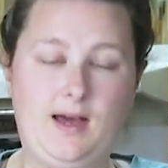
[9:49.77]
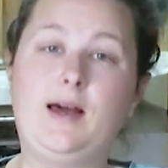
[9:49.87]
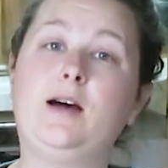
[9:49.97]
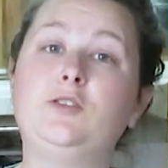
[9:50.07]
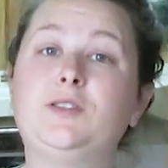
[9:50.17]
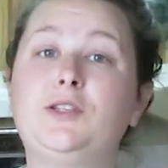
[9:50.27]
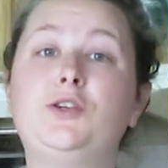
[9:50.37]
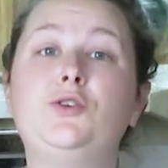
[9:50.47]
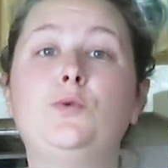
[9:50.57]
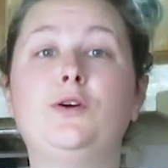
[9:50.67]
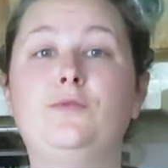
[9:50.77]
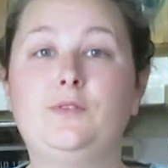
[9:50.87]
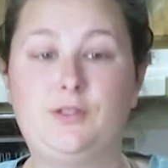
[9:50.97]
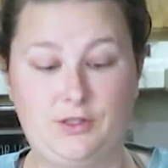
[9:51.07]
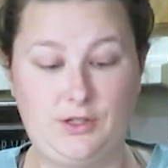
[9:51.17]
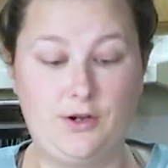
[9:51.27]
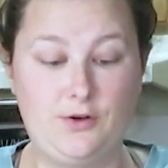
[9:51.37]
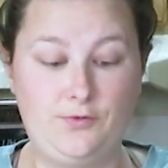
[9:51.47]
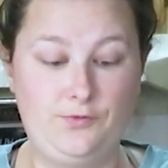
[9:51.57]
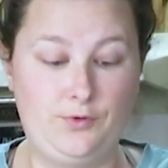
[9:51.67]
and I'll see you over the
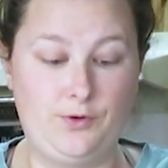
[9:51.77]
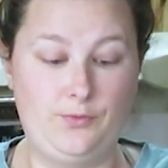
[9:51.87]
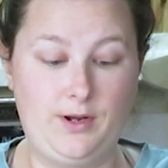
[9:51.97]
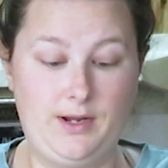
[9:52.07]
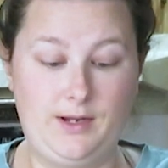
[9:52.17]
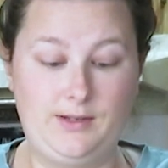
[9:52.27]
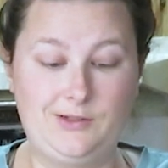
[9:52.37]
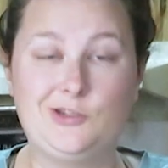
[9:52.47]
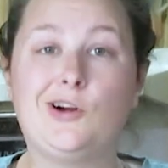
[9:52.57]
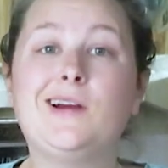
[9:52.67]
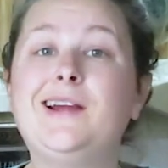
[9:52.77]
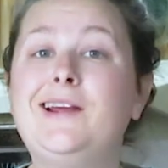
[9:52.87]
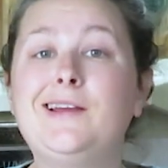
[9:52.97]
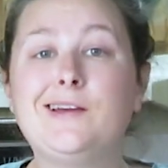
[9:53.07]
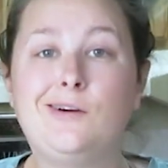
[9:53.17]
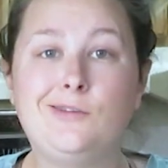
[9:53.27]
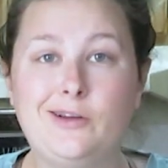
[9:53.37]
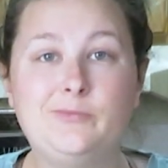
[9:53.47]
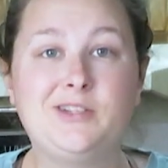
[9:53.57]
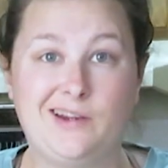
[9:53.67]
stove when we start heating it all
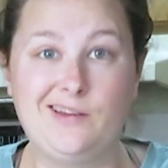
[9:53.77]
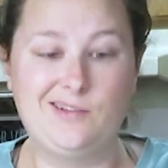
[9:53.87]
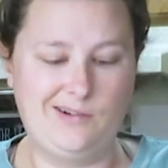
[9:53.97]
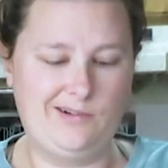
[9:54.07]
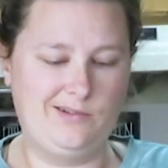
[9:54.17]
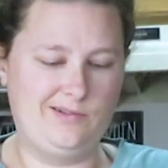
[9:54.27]
up together.